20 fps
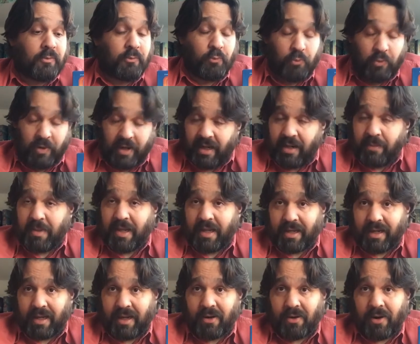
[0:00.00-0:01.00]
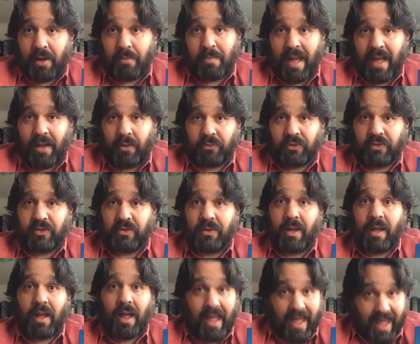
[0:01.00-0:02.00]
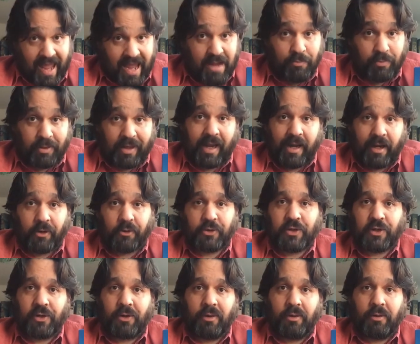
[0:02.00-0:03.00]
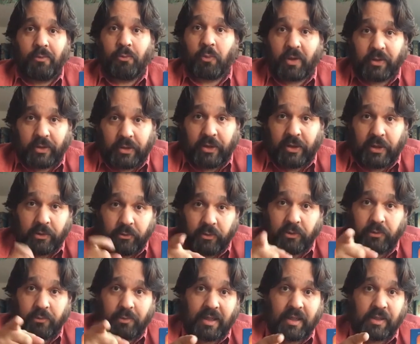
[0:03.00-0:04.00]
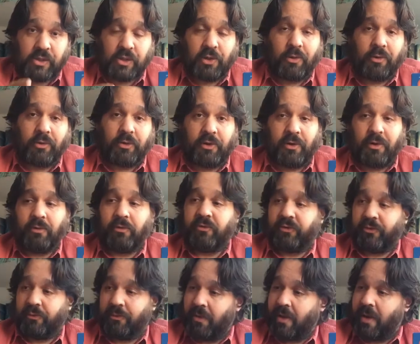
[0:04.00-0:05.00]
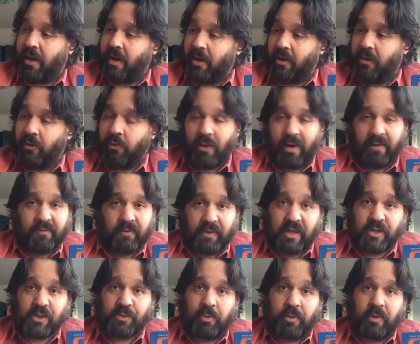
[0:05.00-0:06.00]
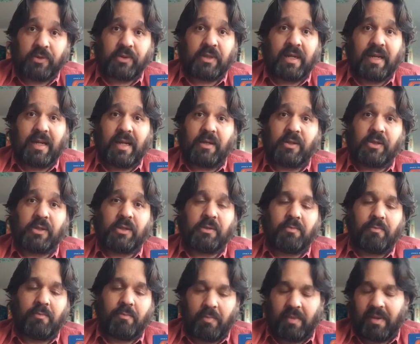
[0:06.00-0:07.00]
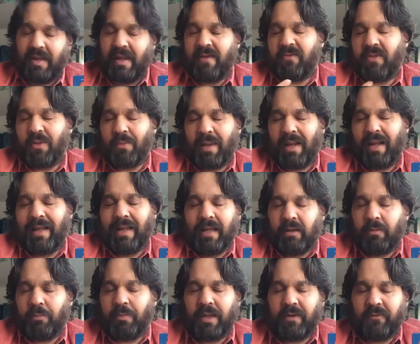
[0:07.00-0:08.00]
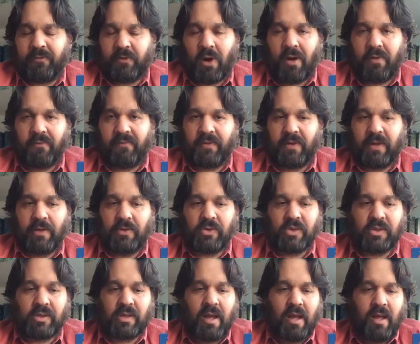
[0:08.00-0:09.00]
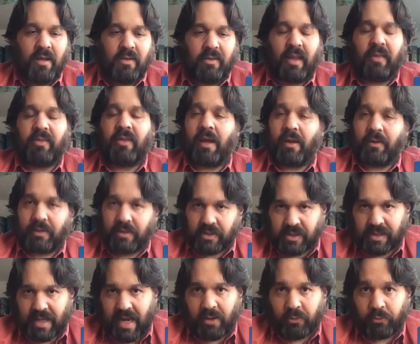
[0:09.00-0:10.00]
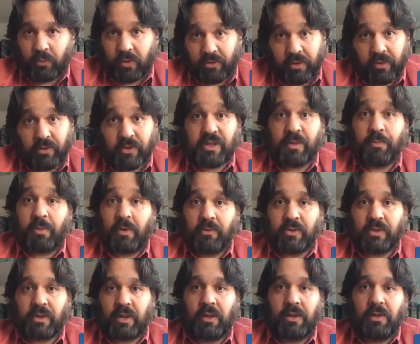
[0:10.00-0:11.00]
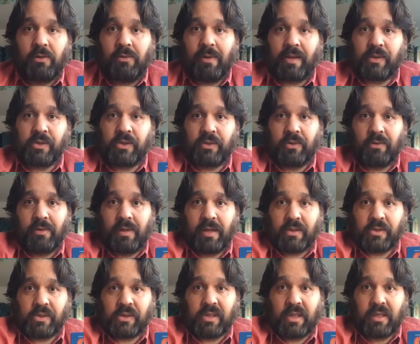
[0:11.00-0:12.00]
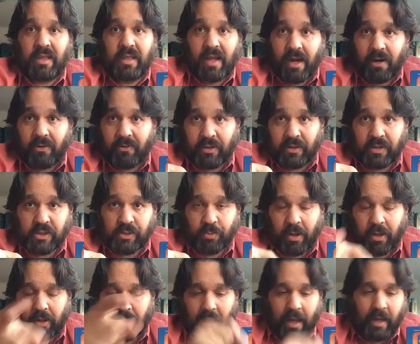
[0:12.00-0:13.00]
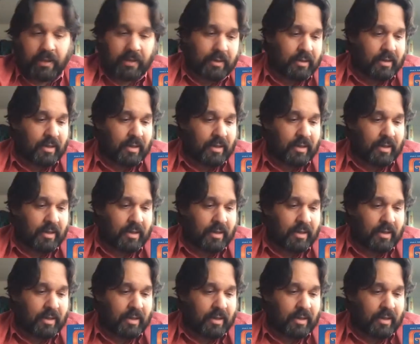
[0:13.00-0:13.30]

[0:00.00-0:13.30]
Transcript: Really be clear about a player turn. What do you do when it's your turn? To whoever this person is, give them a little bit of confidence that they understand what they're supposed to do as soon as they're in the spotlight.